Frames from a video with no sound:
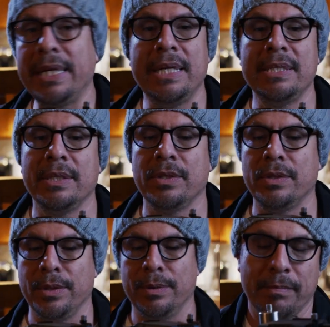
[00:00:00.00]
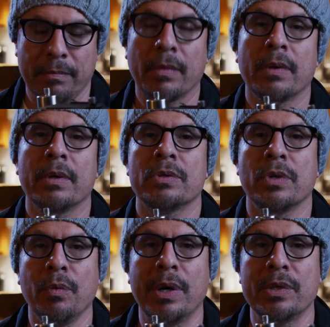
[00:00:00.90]
easy to do. So
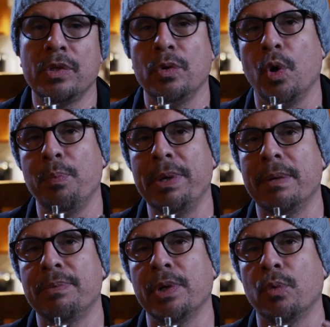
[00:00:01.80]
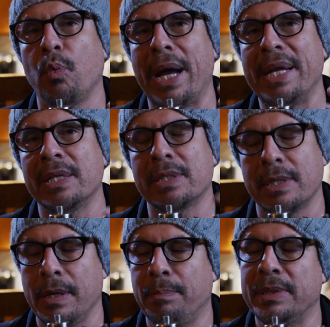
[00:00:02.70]
you want to open up to your
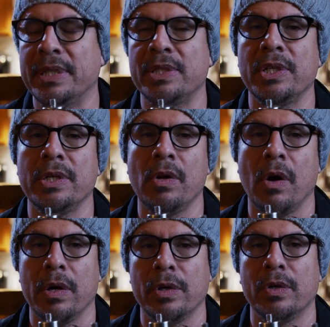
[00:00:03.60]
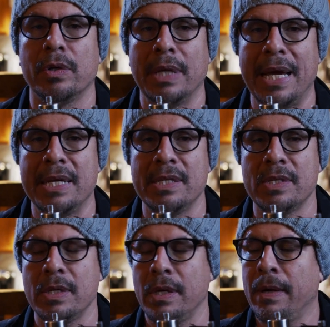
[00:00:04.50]
widest position on your
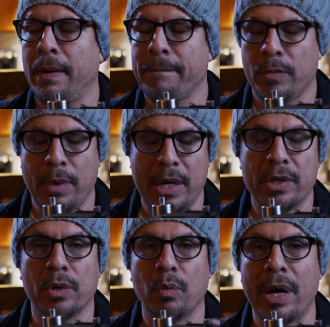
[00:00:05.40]
lens, right, to your